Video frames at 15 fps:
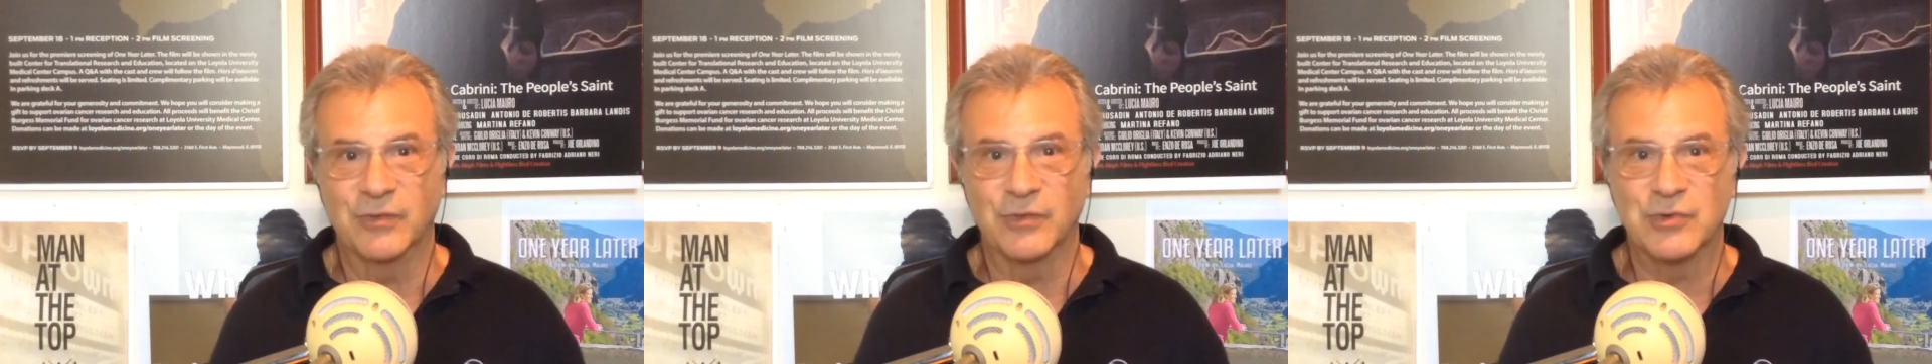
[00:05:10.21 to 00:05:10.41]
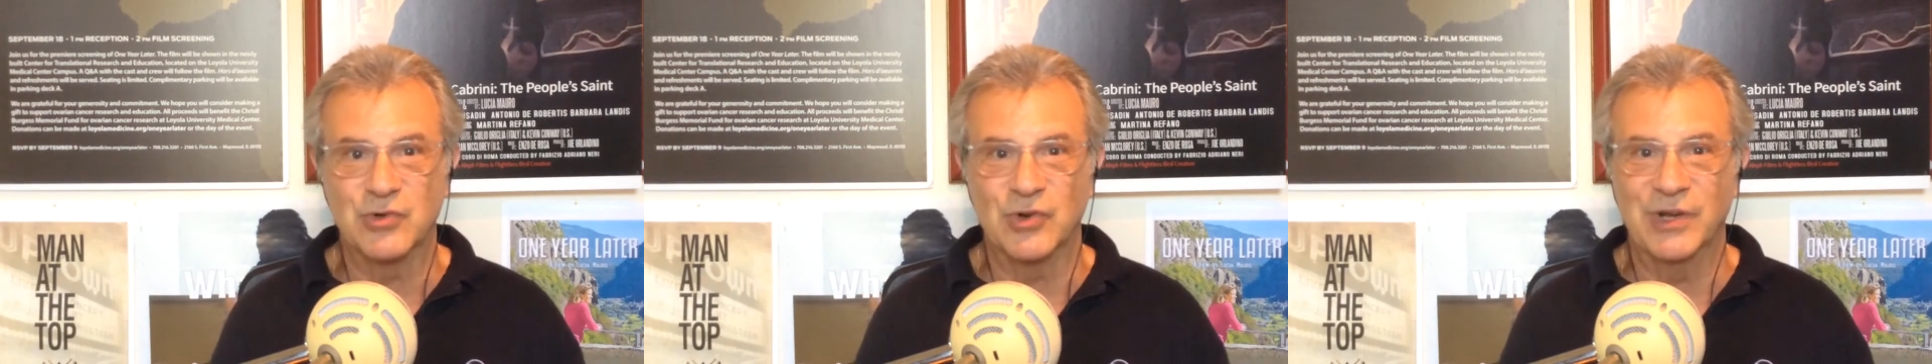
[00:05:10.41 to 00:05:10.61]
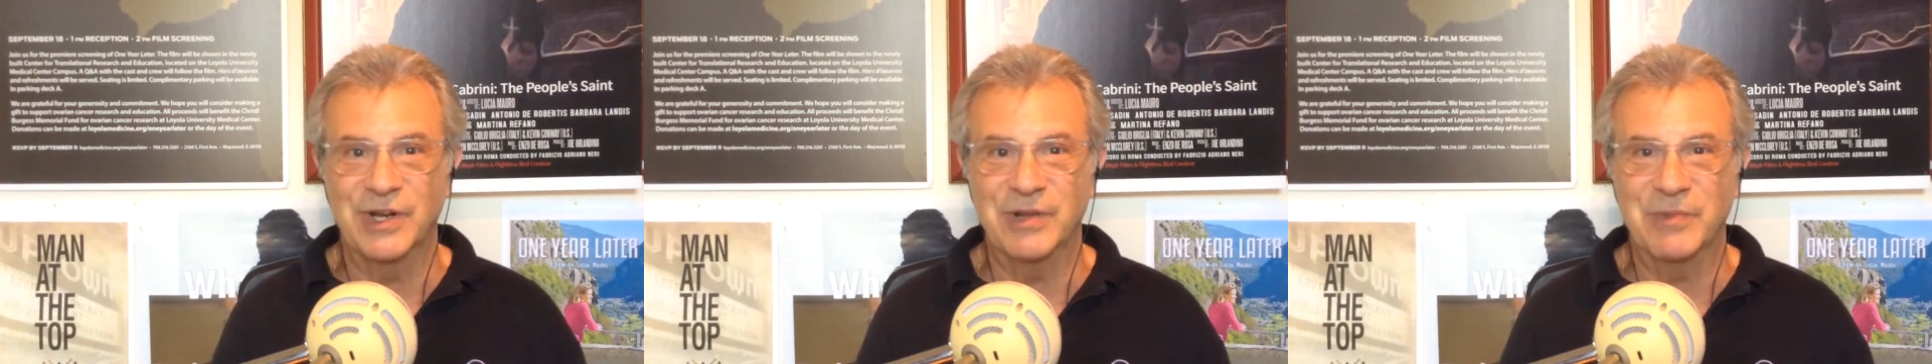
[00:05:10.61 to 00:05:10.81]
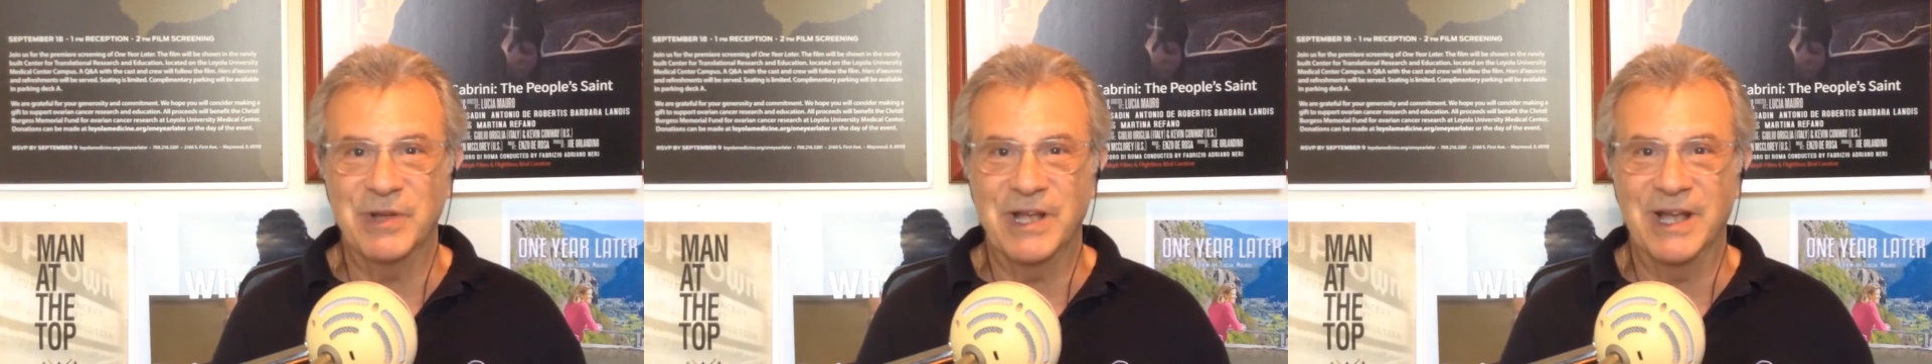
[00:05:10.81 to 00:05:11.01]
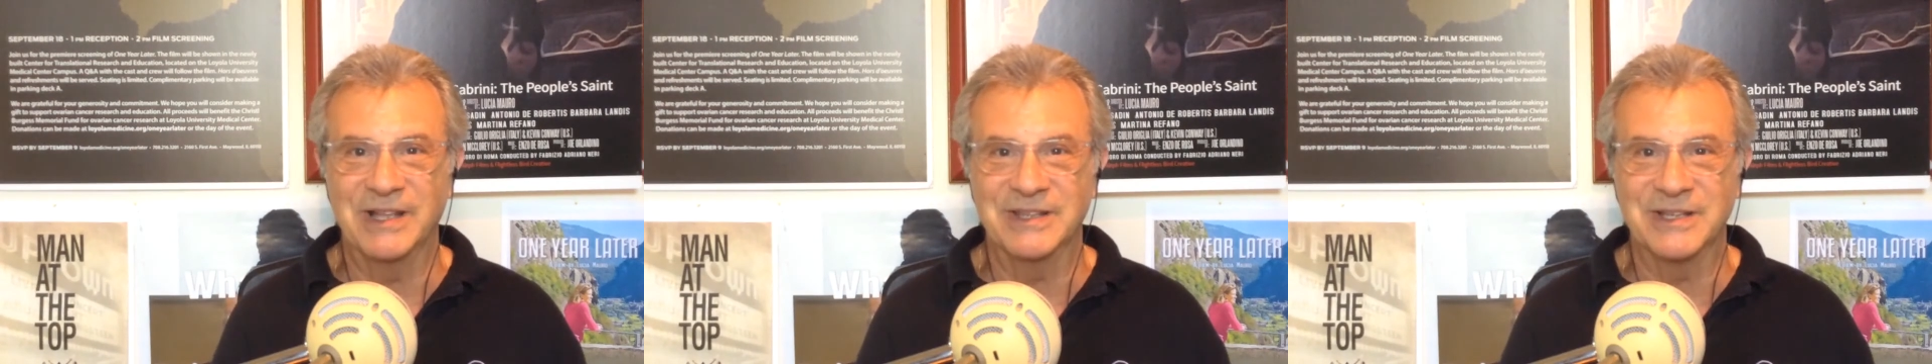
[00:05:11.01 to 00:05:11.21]
for joining
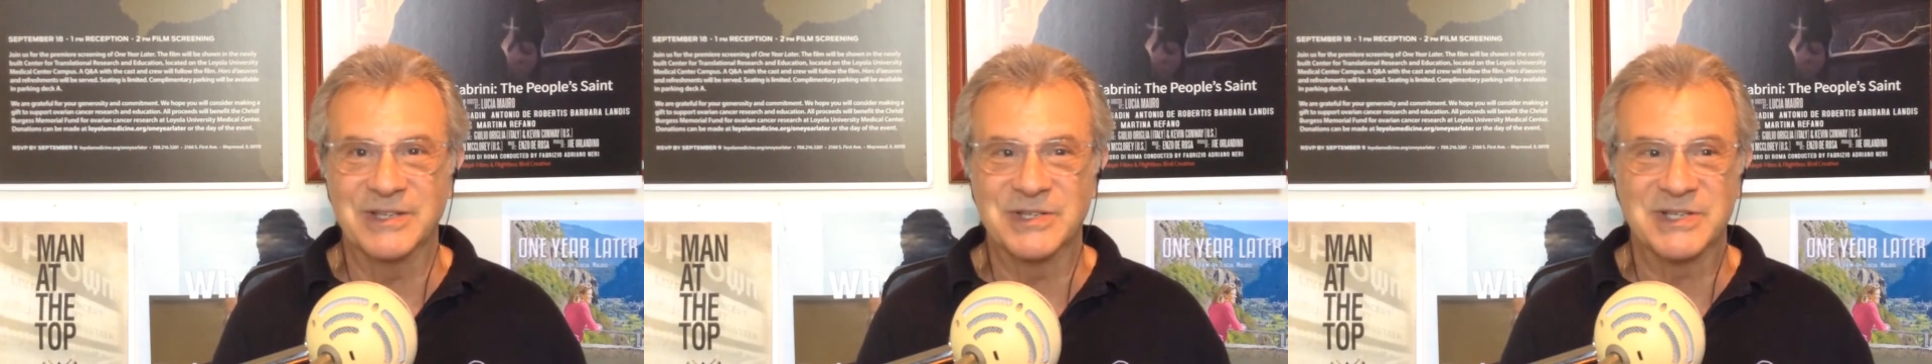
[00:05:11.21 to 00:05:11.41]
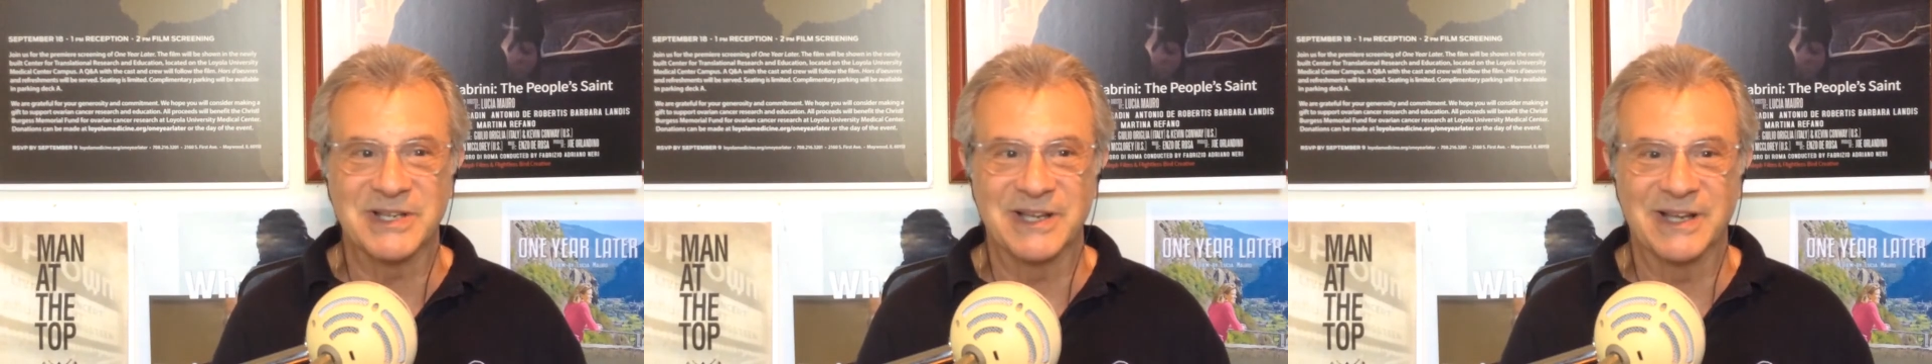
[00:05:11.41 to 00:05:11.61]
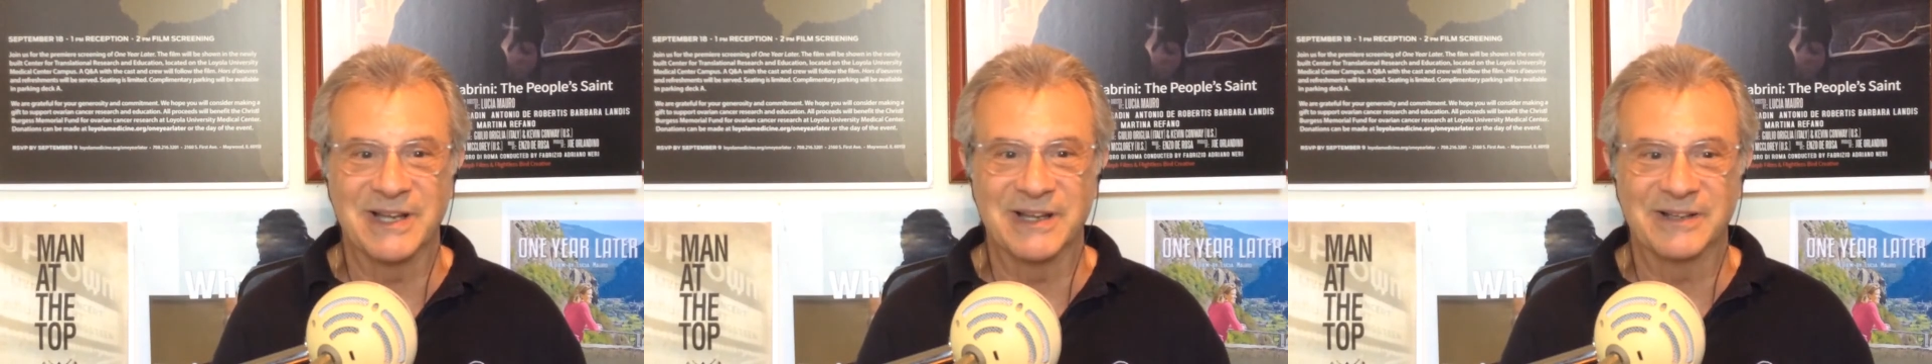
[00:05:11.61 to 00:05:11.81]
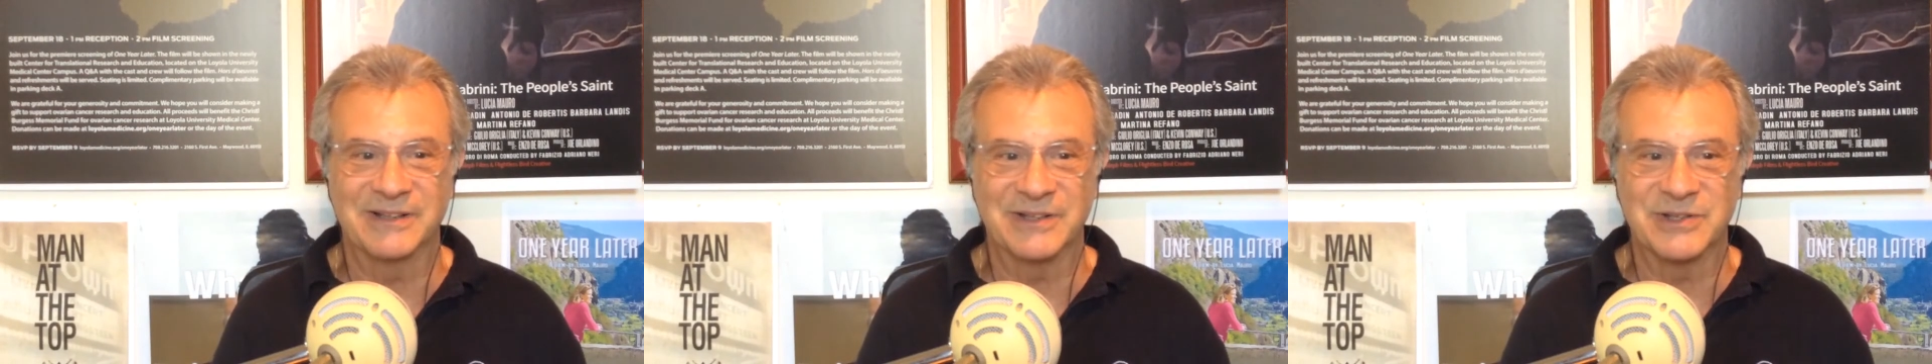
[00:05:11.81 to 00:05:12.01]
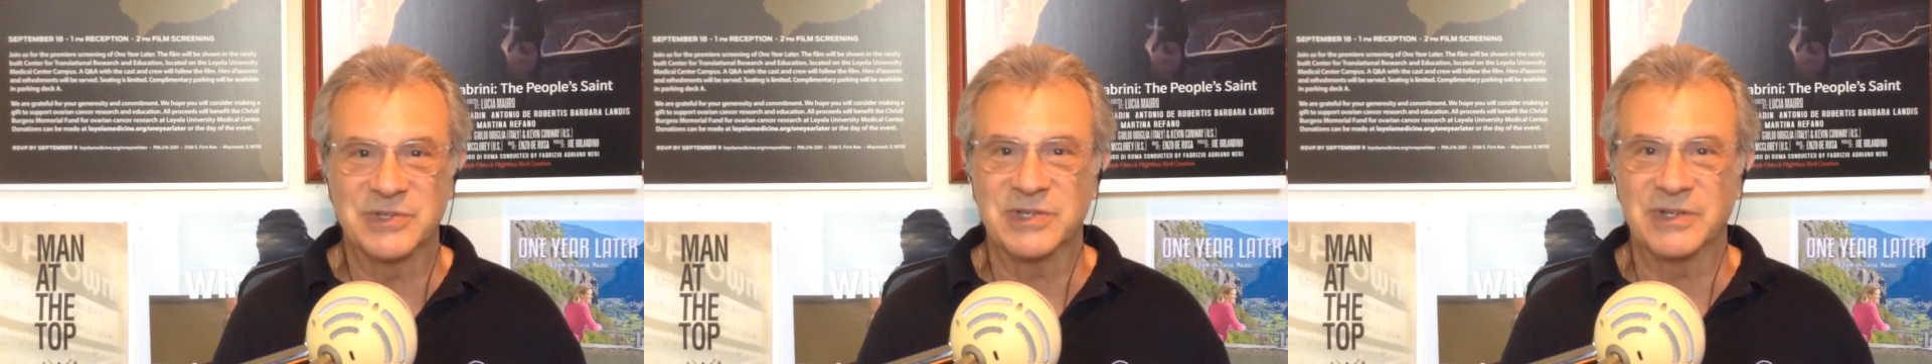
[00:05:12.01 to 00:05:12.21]
me on this
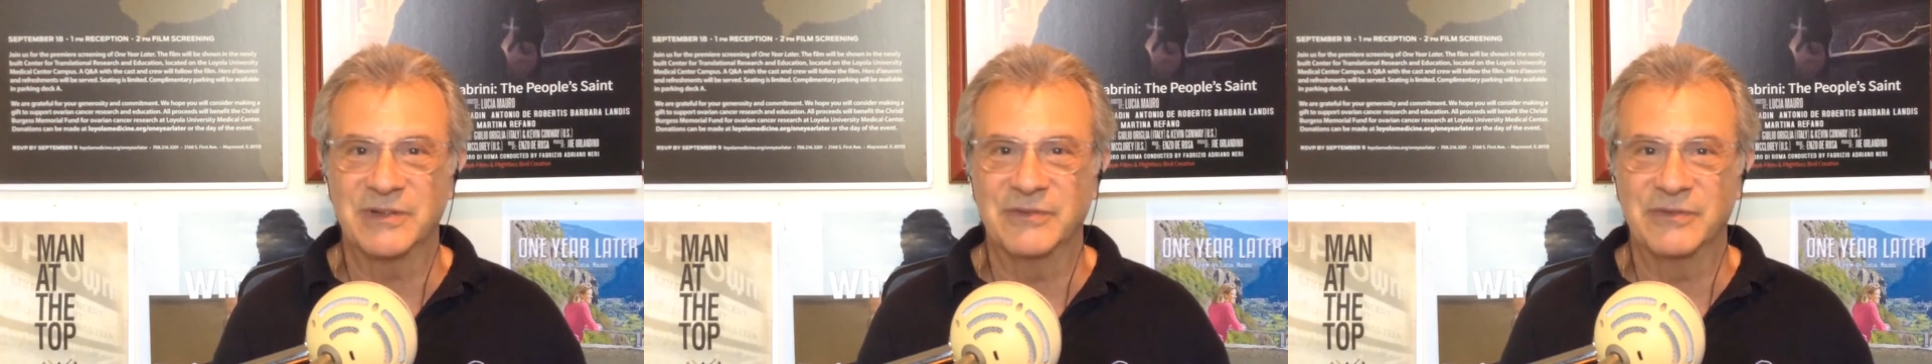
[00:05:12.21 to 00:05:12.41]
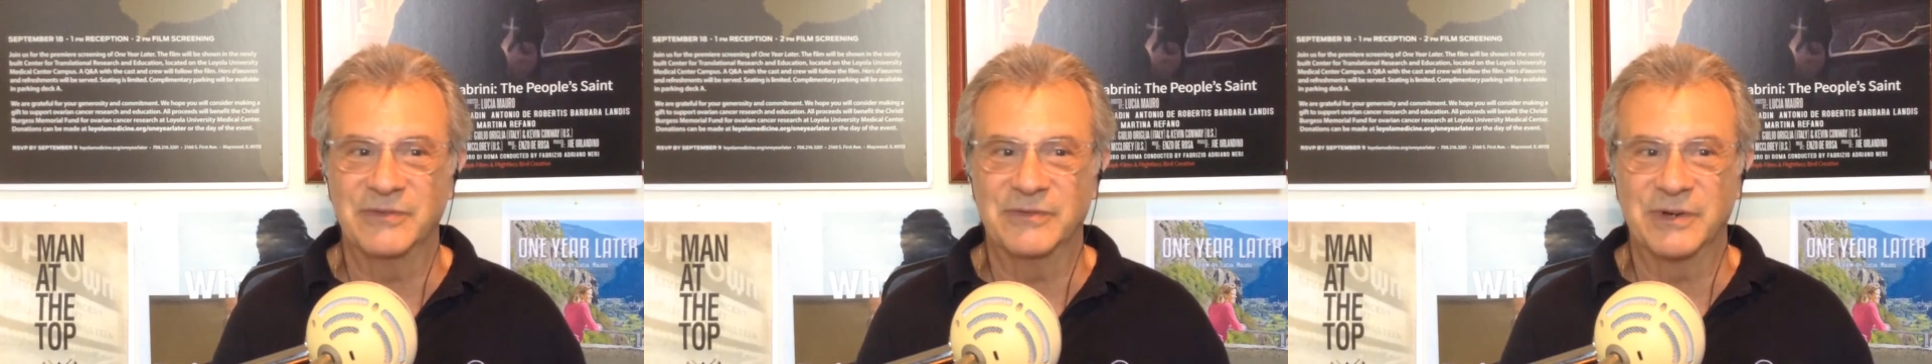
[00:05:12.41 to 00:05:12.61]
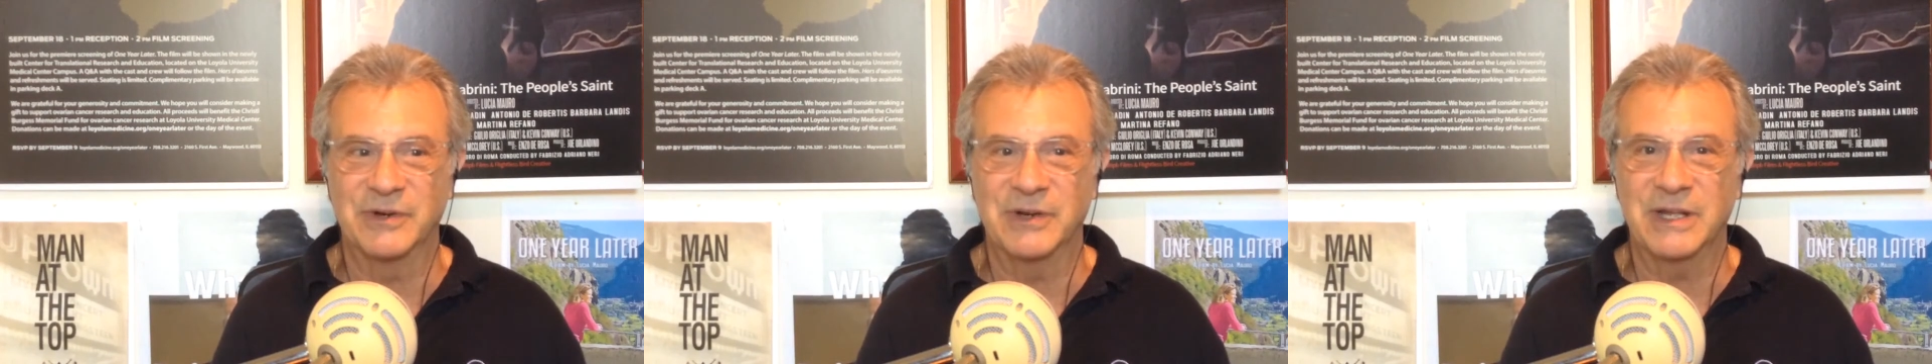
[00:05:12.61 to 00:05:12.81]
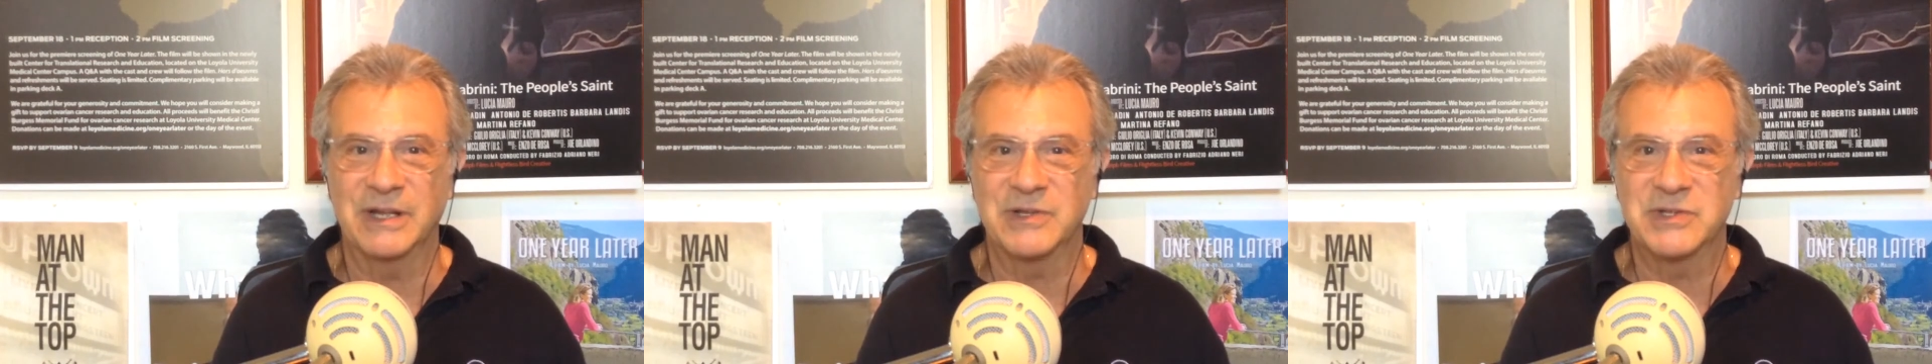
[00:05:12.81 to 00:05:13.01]
very